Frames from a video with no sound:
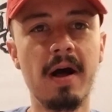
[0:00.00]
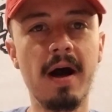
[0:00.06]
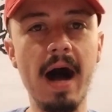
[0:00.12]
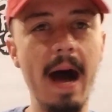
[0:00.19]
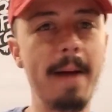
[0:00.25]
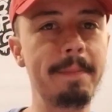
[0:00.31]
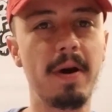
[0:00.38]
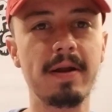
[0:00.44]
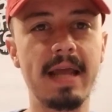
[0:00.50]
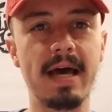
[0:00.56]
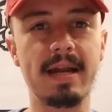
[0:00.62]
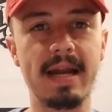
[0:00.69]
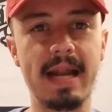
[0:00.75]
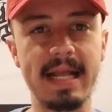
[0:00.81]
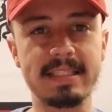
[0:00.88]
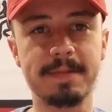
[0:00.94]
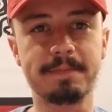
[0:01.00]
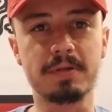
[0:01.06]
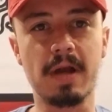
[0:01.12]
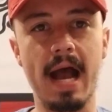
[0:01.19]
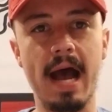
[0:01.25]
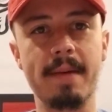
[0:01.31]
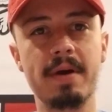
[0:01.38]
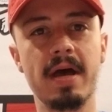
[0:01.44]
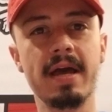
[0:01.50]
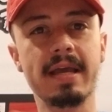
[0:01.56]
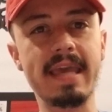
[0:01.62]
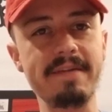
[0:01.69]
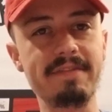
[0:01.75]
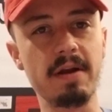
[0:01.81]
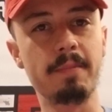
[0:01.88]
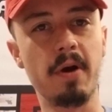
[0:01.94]
Hop on down to that subscribe.
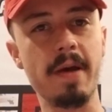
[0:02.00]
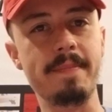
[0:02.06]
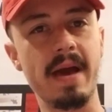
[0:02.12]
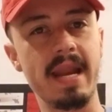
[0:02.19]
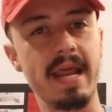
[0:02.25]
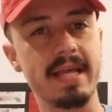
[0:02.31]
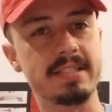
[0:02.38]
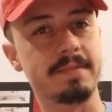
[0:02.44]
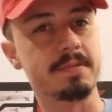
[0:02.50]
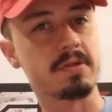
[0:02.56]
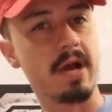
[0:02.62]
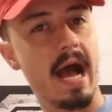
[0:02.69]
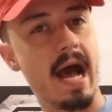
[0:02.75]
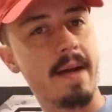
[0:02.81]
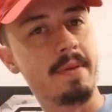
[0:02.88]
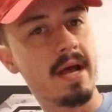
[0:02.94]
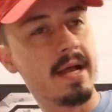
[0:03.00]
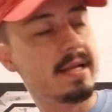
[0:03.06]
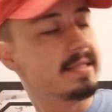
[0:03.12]
Give your boy Benny a subscribe.